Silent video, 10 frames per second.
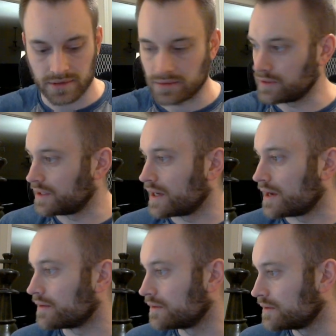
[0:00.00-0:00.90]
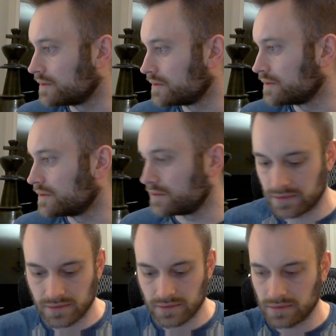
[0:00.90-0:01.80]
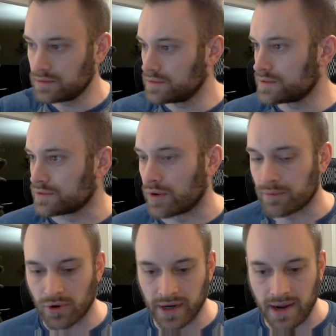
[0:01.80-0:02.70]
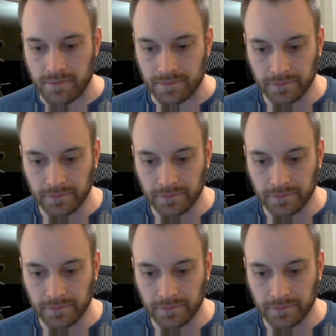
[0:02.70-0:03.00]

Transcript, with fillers: Okay. So one more game.